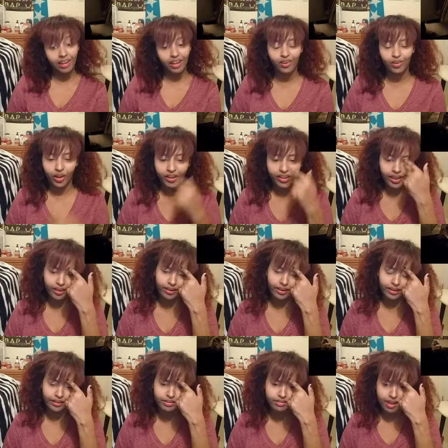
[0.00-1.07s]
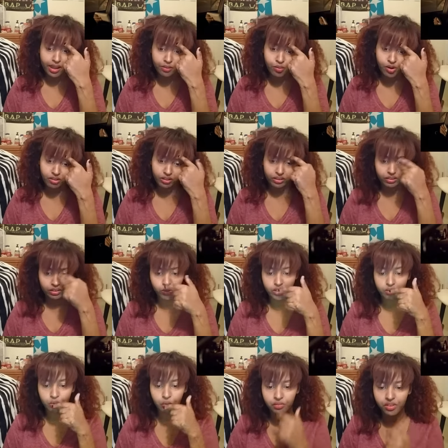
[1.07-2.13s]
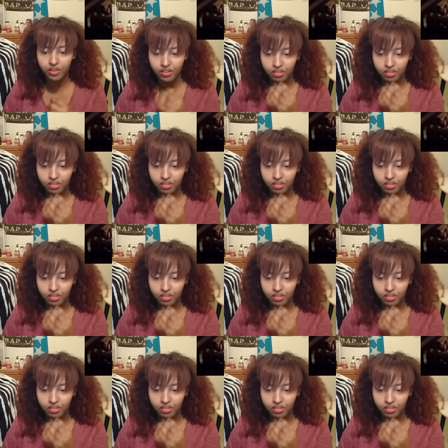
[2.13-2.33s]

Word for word: I don't know, I can't, like his eyebrow, like the way he moves it,